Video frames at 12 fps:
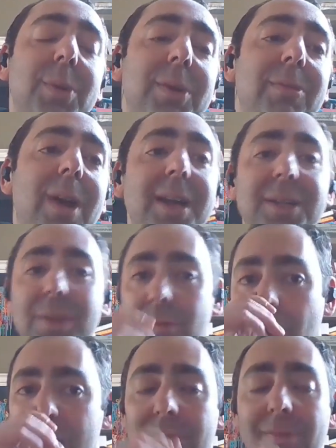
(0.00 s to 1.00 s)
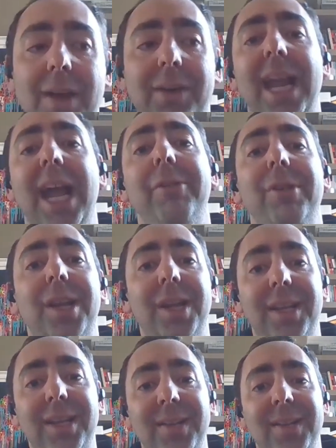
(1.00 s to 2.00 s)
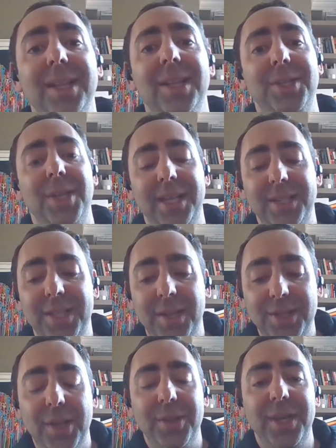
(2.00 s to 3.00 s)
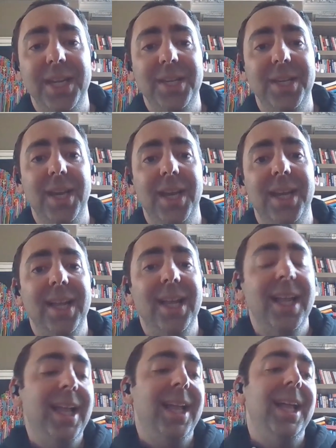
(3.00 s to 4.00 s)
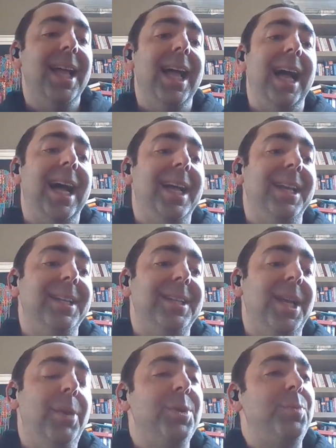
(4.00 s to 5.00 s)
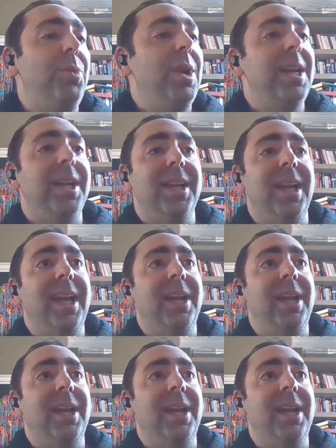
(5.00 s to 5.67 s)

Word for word: So we ran rode around Kerala, so yeah. in southern India, and it was brilliant.